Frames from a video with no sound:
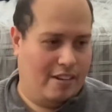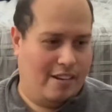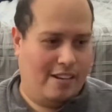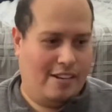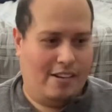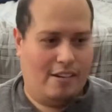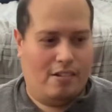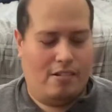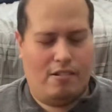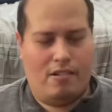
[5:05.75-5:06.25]
You
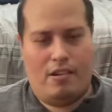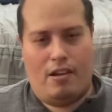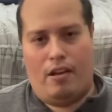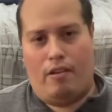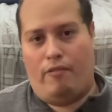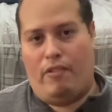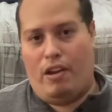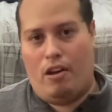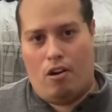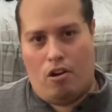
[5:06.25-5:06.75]
know,
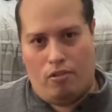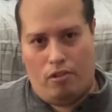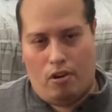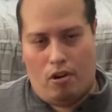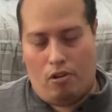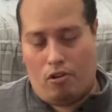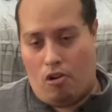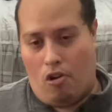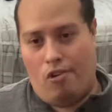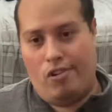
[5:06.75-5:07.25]
we all know
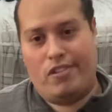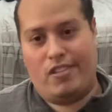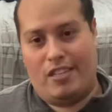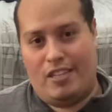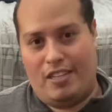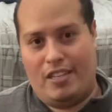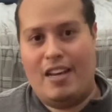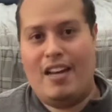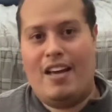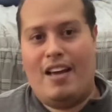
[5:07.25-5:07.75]
Coulson.
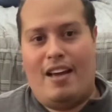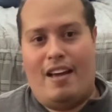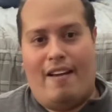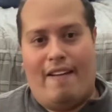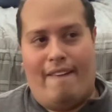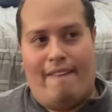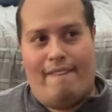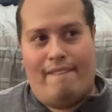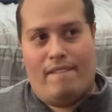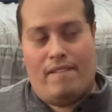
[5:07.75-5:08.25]

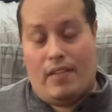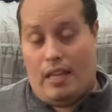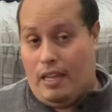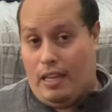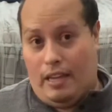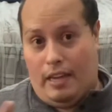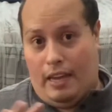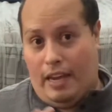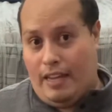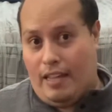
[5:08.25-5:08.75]

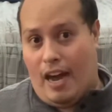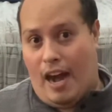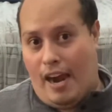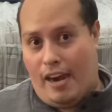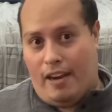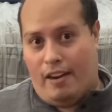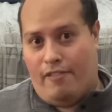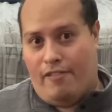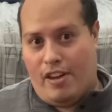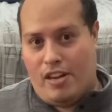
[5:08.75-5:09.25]
He died in
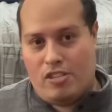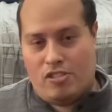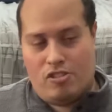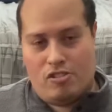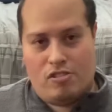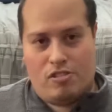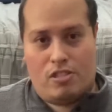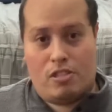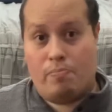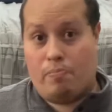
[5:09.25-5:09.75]

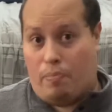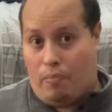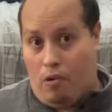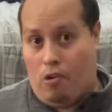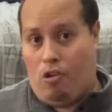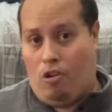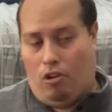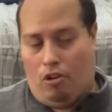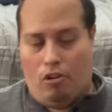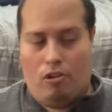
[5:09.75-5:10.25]
Avengers. Spoiler
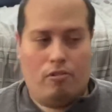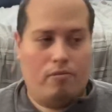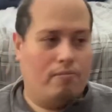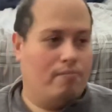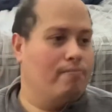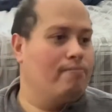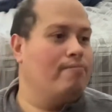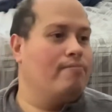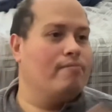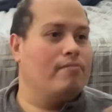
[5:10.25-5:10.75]
alert.
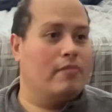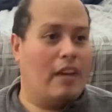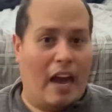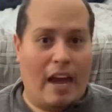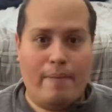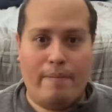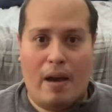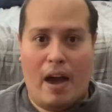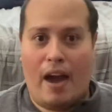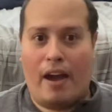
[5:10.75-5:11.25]
Came
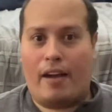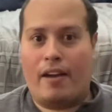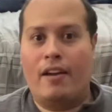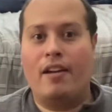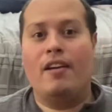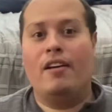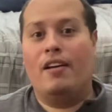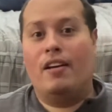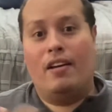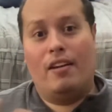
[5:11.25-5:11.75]
back,
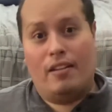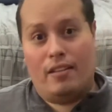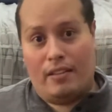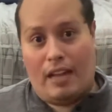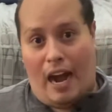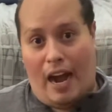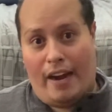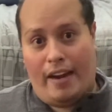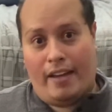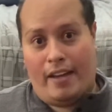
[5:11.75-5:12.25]

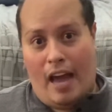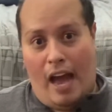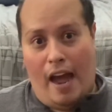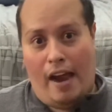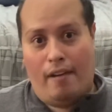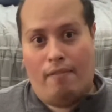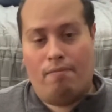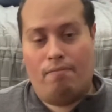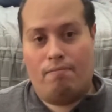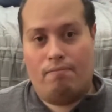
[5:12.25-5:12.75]
died
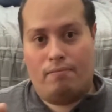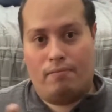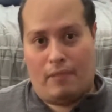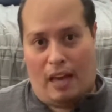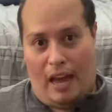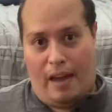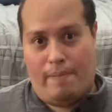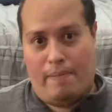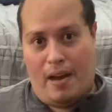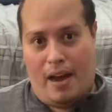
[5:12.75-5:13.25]
again,
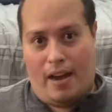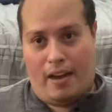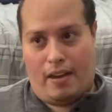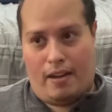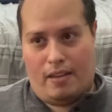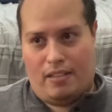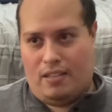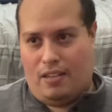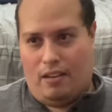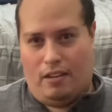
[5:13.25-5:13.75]
came back
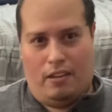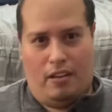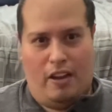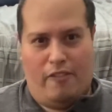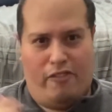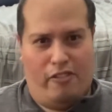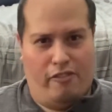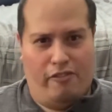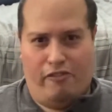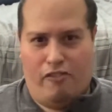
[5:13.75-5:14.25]
as a
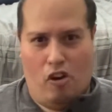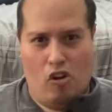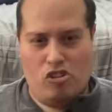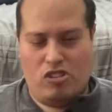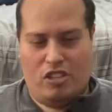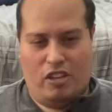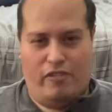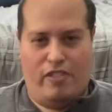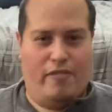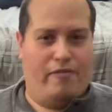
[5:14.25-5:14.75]
different version
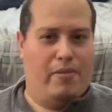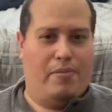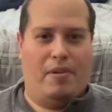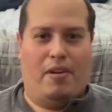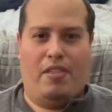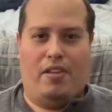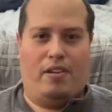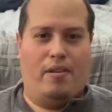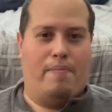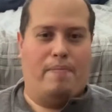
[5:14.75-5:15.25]
of him from
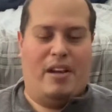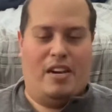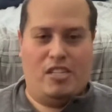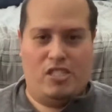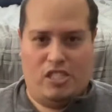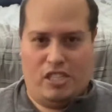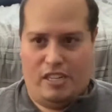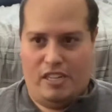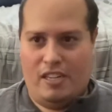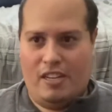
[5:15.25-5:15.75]
another
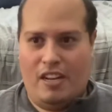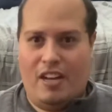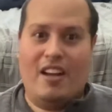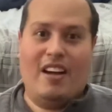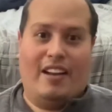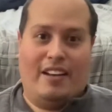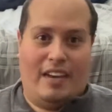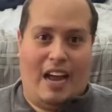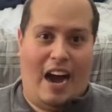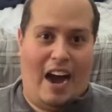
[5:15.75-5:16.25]
dimension,
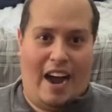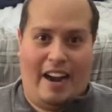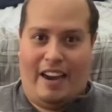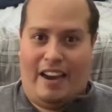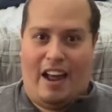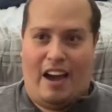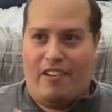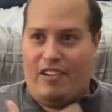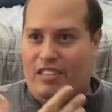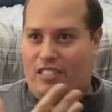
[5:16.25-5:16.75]
died, and
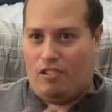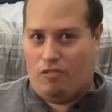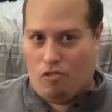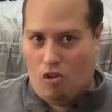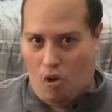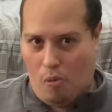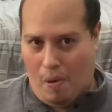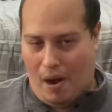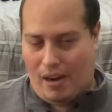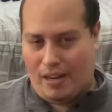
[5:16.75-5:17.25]
now he's a
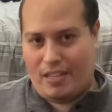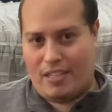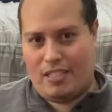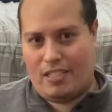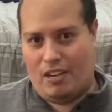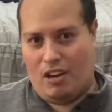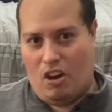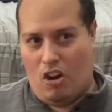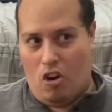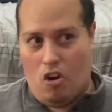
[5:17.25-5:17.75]
robot.
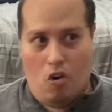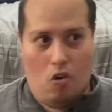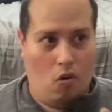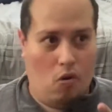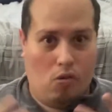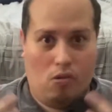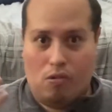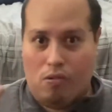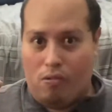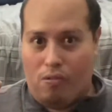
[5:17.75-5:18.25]

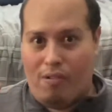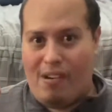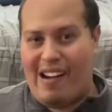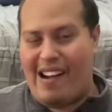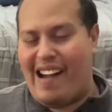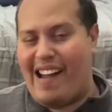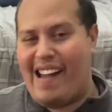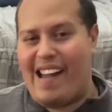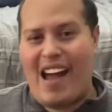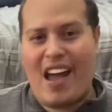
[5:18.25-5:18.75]
So
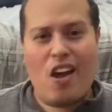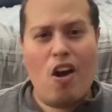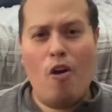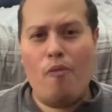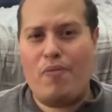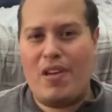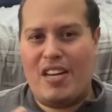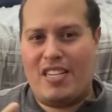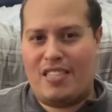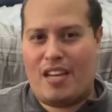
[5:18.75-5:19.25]
I hope
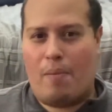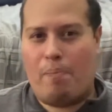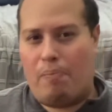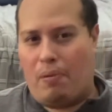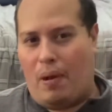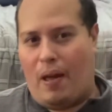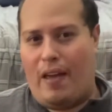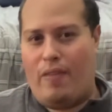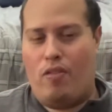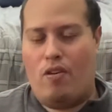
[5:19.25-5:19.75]
they stop
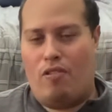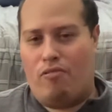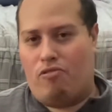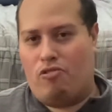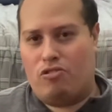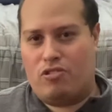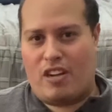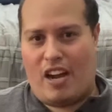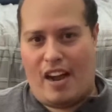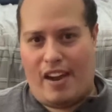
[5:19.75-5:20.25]
playing th
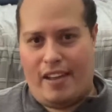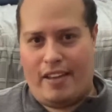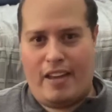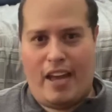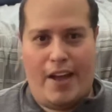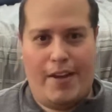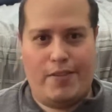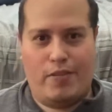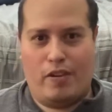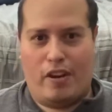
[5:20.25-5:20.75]
those kind of
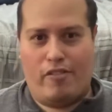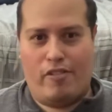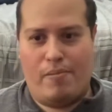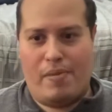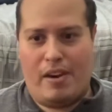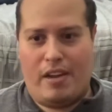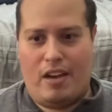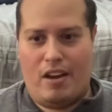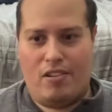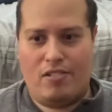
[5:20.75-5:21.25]
games with
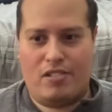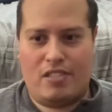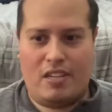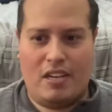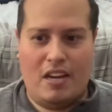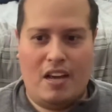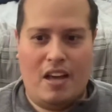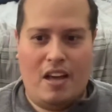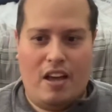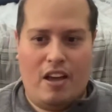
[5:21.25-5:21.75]
everybody else.
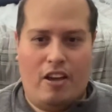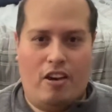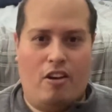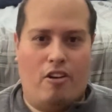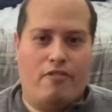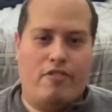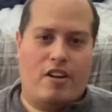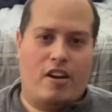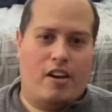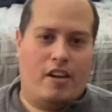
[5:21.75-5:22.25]
You know, if
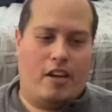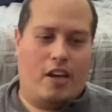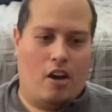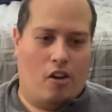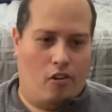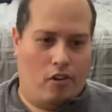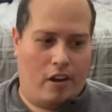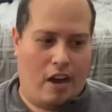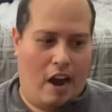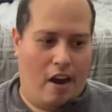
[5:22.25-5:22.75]
you're gonna kill
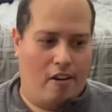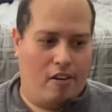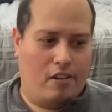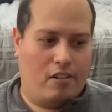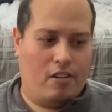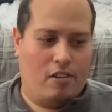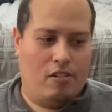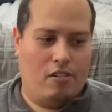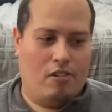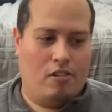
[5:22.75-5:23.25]
a
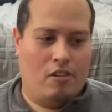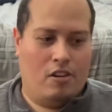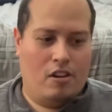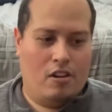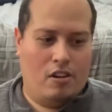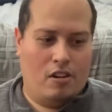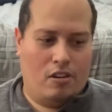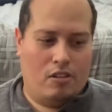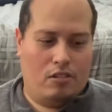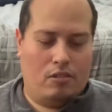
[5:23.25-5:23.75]
character,
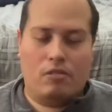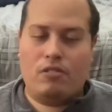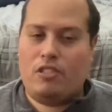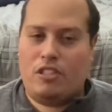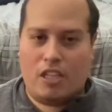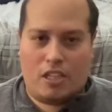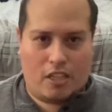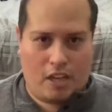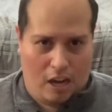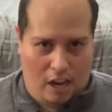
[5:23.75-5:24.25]

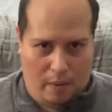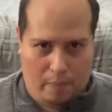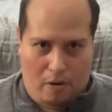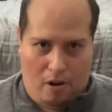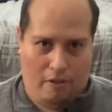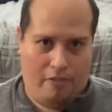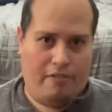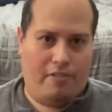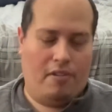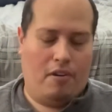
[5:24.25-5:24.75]
just cut them
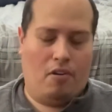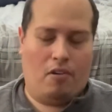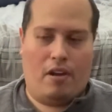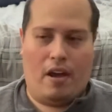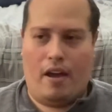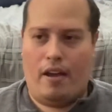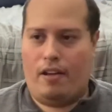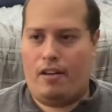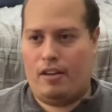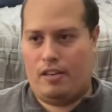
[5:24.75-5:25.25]
off, okay?
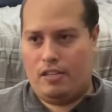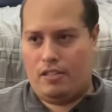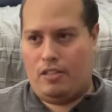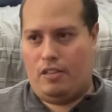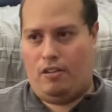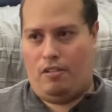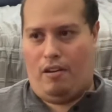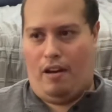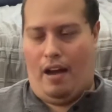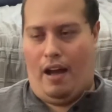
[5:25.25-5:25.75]
Because you
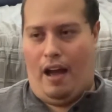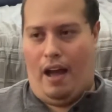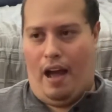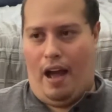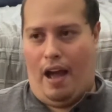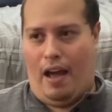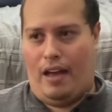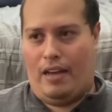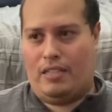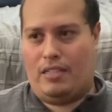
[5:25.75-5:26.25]
know,
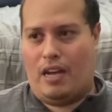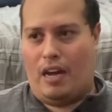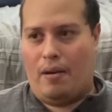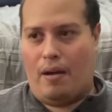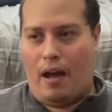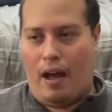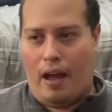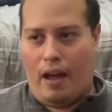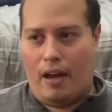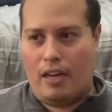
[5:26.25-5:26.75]
as I,
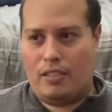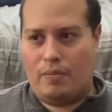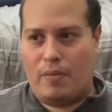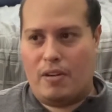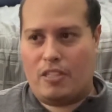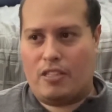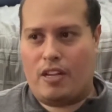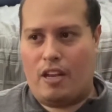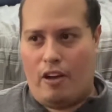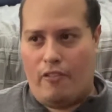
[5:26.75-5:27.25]
I, as much
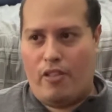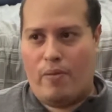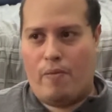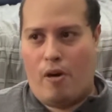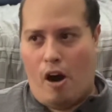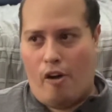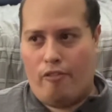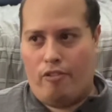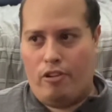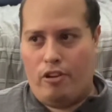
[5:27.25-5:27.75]
as I love the
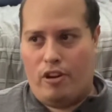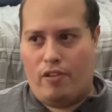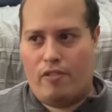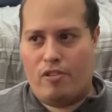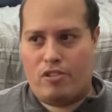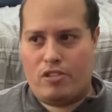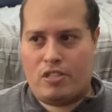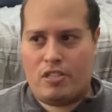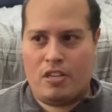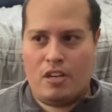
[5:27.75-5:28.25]
Marvel
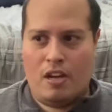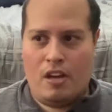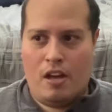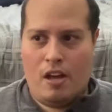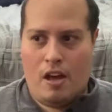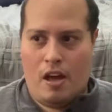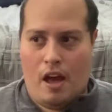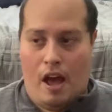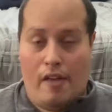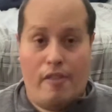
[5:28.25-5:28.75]
universe,
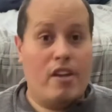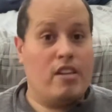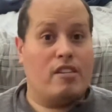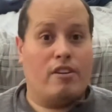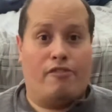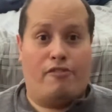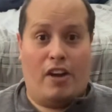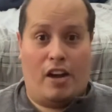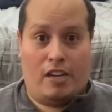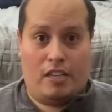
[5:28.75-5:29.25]
and this
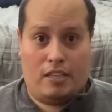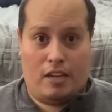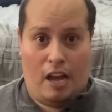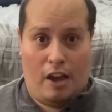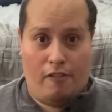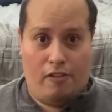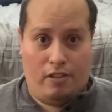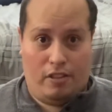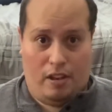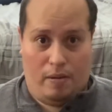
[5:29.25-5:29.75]
affects
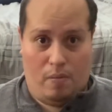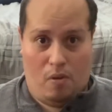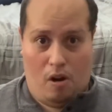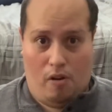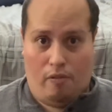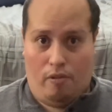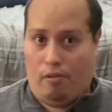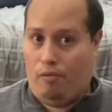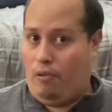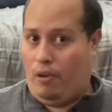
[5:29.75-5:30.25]
everything
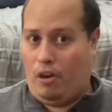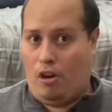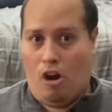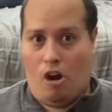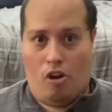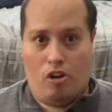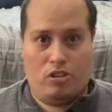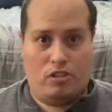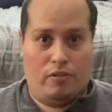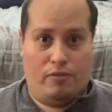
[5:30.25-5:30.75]
Marvel,
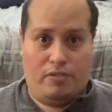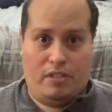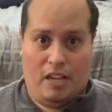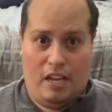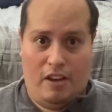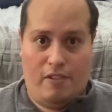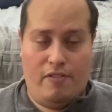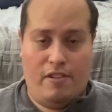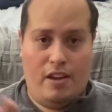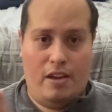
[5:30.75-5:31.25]
regardless of
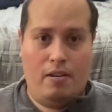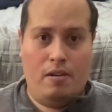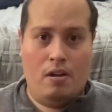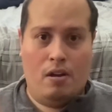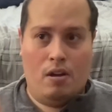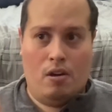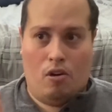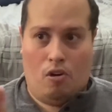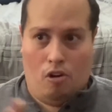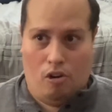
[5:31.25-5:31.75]
TV
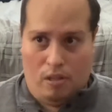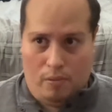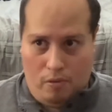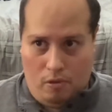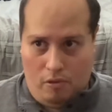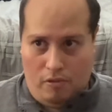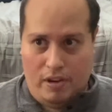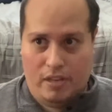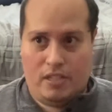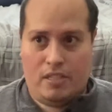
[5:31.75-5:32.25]
or the
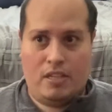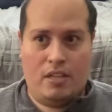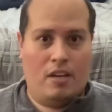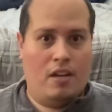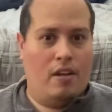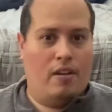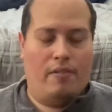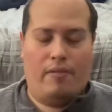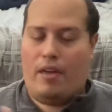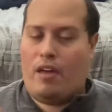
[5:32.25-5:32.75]
movies,
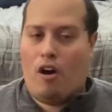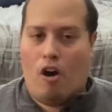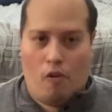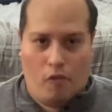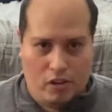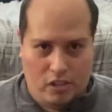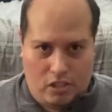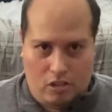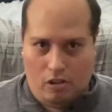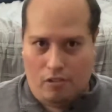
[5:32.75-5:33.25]
they
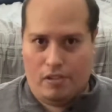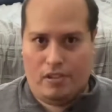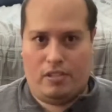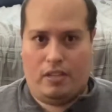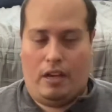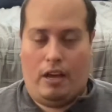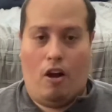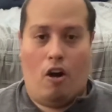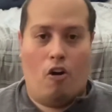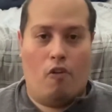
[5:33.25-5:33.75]
always do this. They
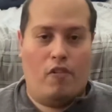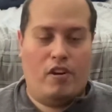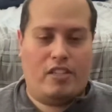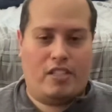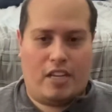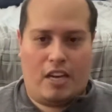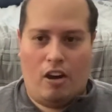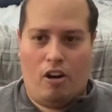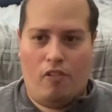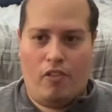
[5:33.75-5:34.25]
always
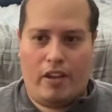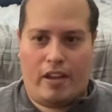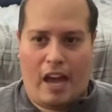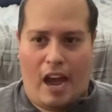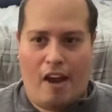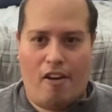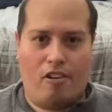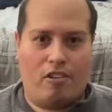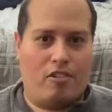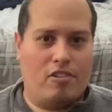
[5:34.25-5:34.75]
kill the
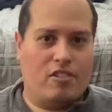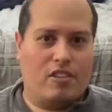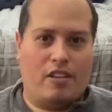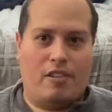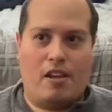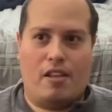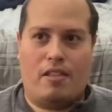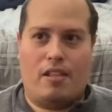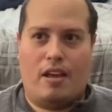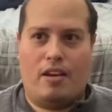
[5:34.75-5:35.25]
characters and
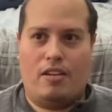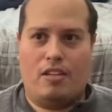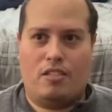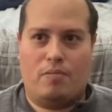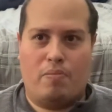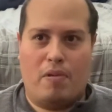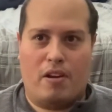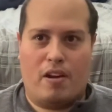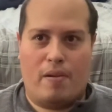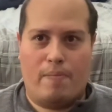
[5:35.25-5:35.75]
then they just
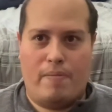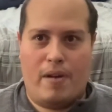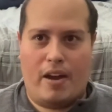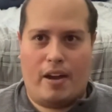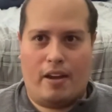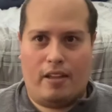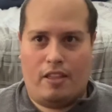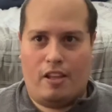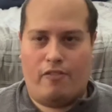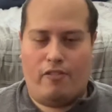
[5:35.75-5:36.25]
bring them back
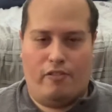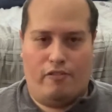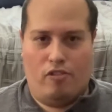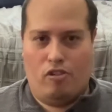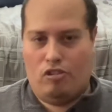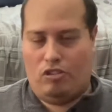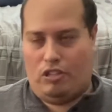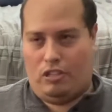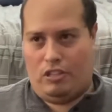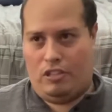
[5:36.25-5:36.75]
in different
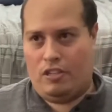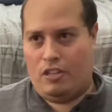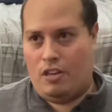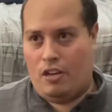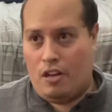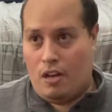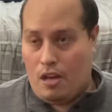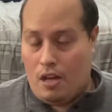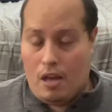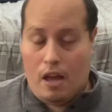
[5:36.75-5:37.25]
versions.
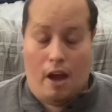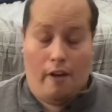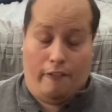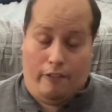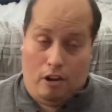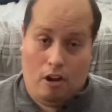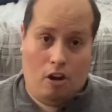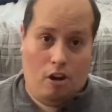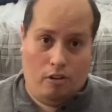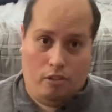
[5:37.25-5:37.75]
And we
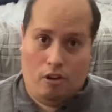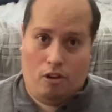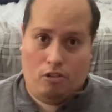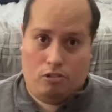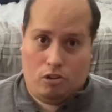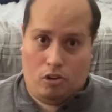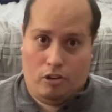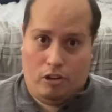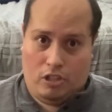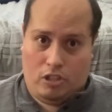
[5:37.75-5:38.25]
all know
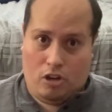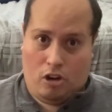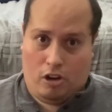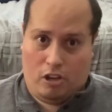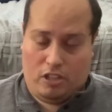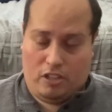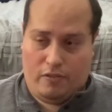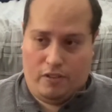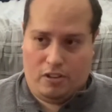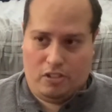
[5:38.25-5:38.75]
Tony Stark is
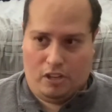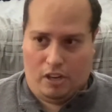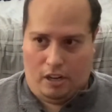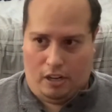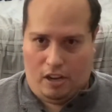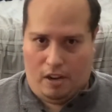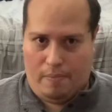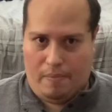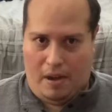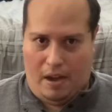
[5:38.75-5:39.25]
eventually going to
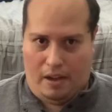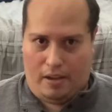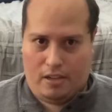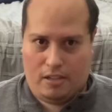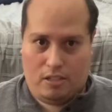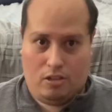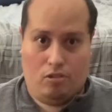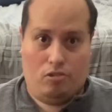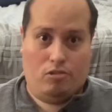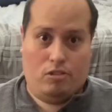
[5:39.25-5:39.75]
come back,
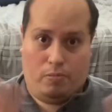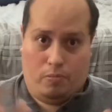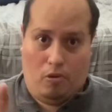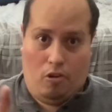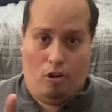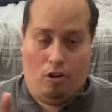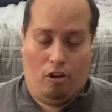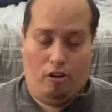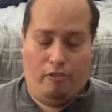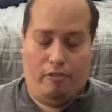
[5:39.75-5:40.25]
so
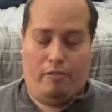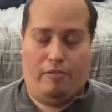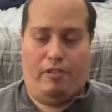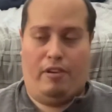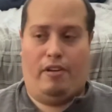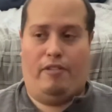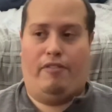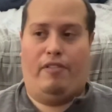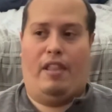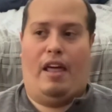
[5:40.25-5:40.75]
spoiler for,
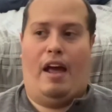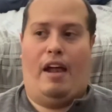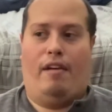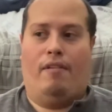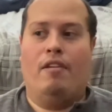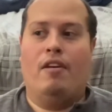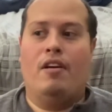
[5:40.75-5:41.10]
for that.